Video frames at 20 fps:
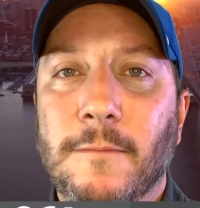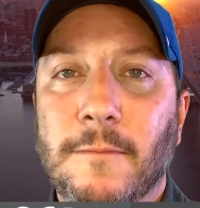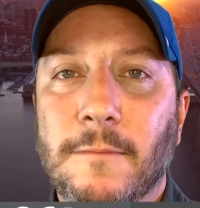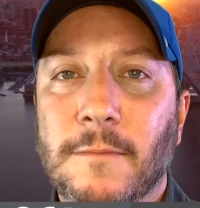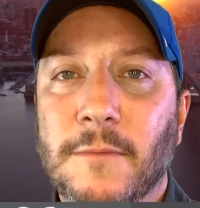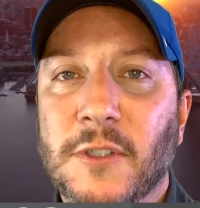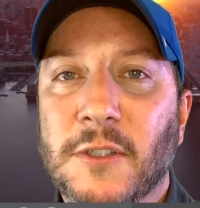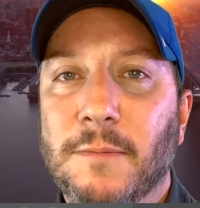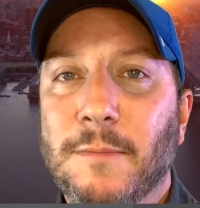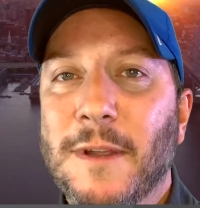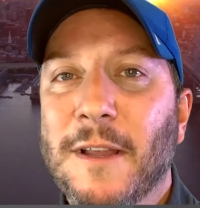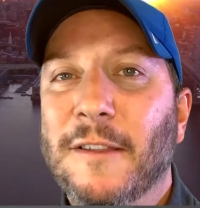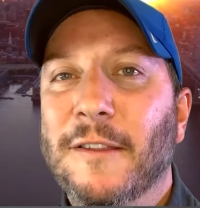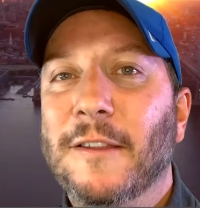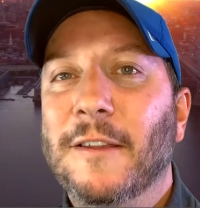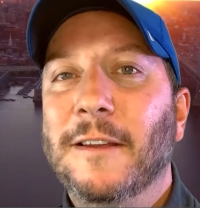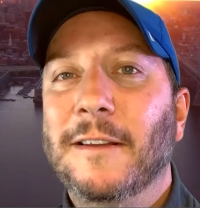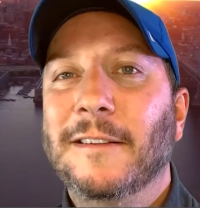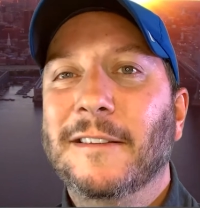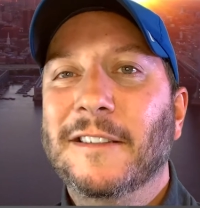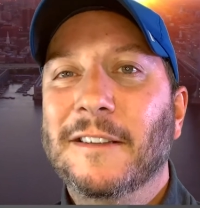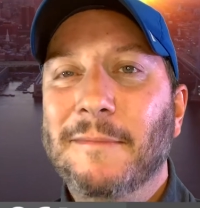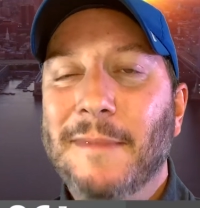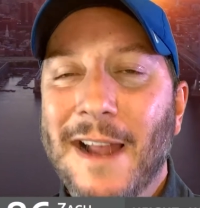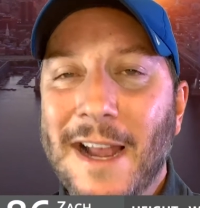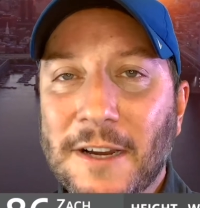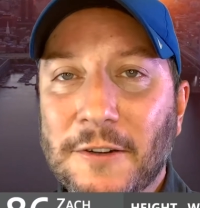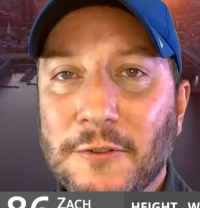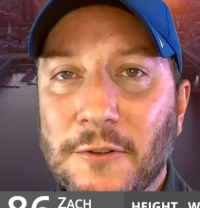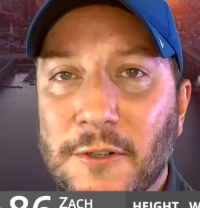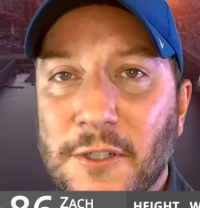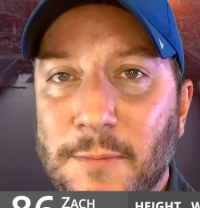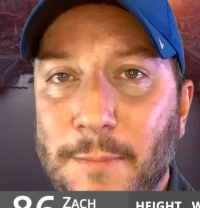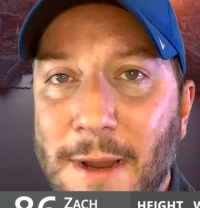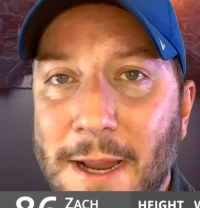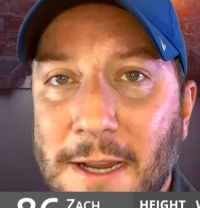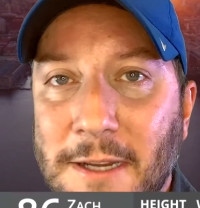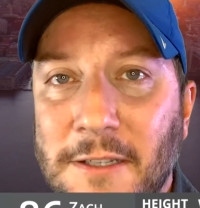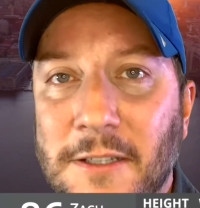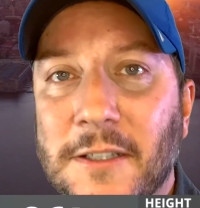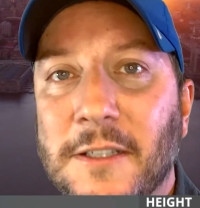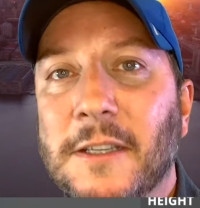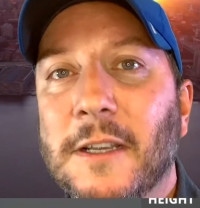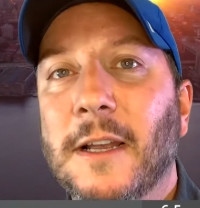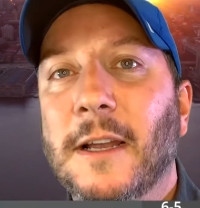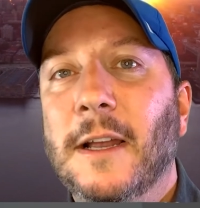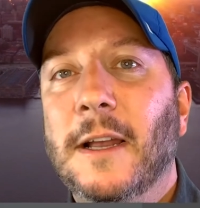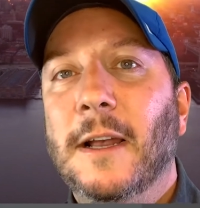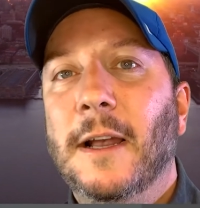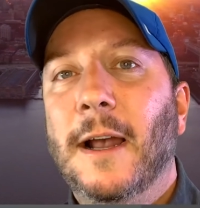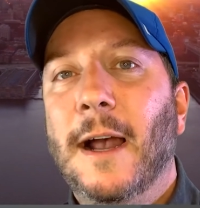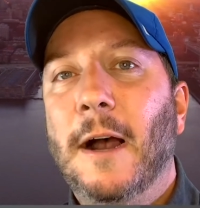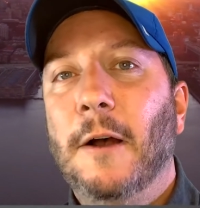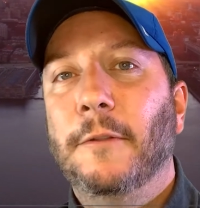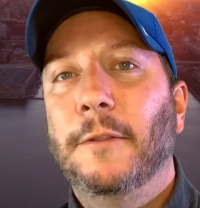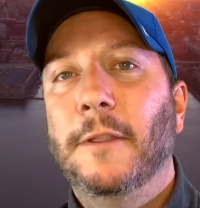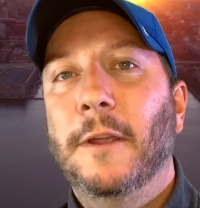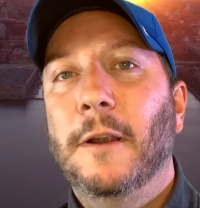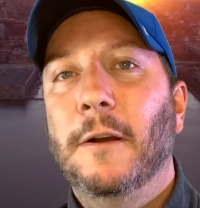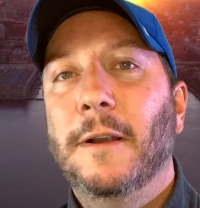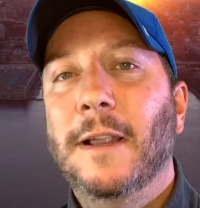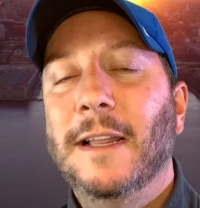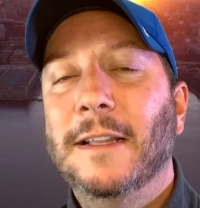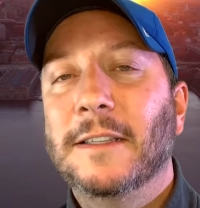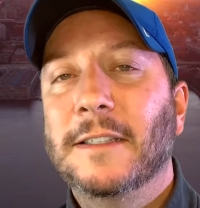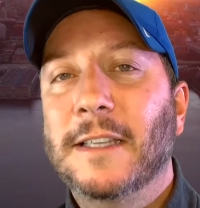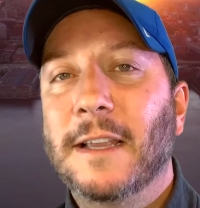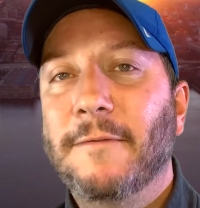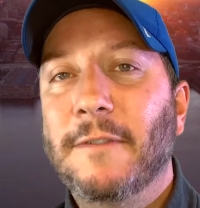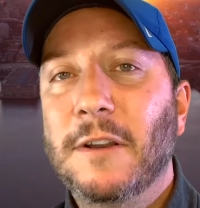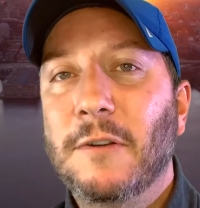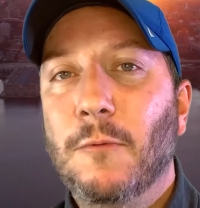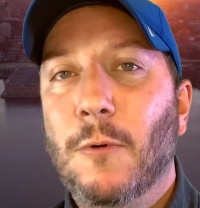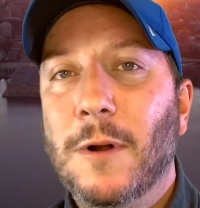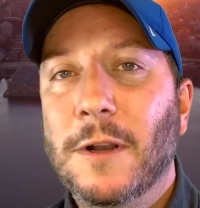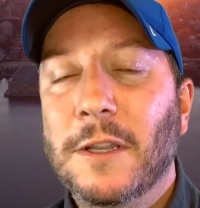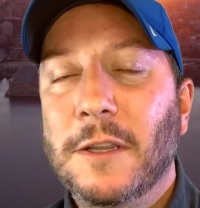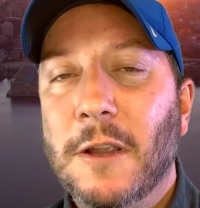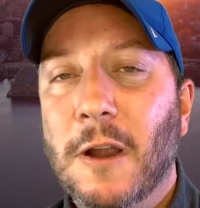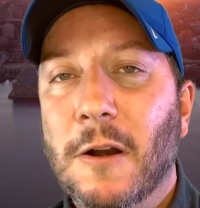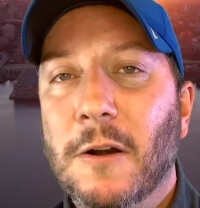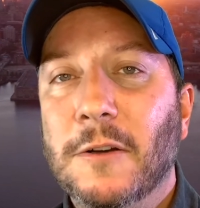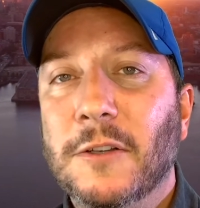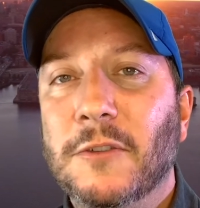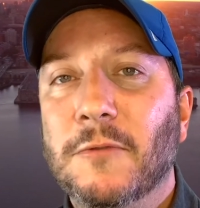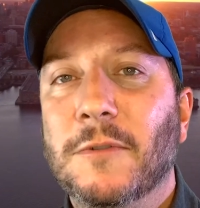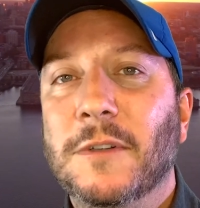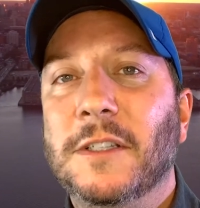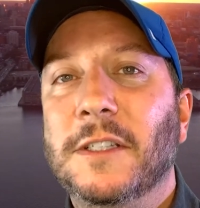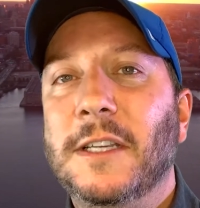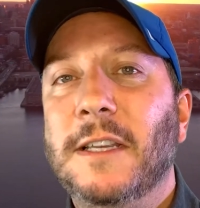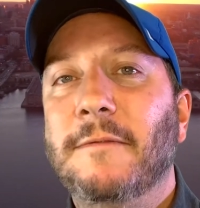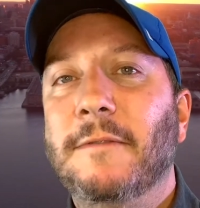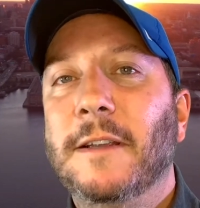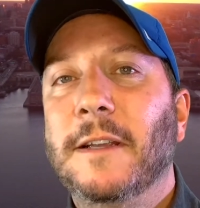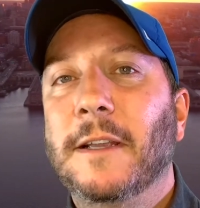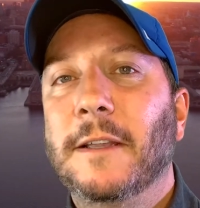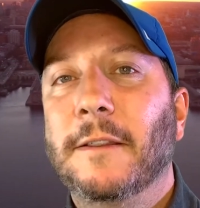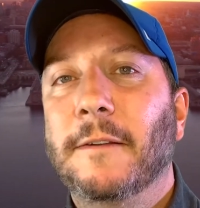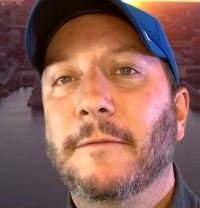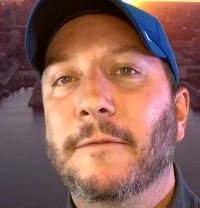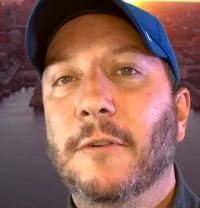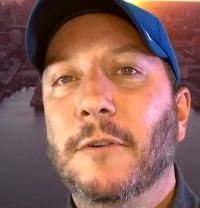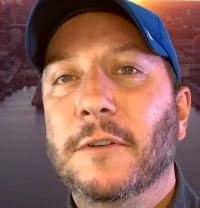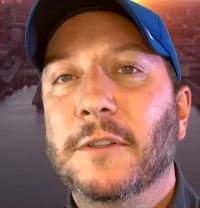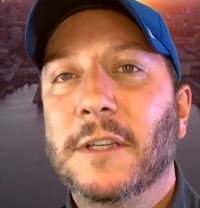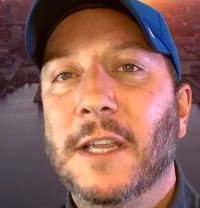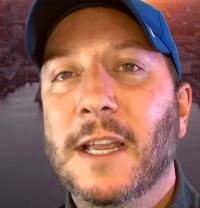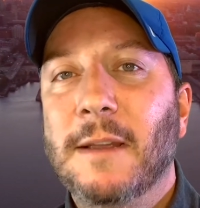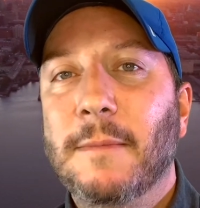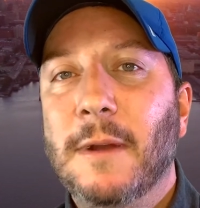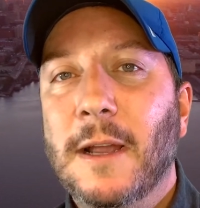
Smith some extra space out there. He had 71 yards receiving in the first game.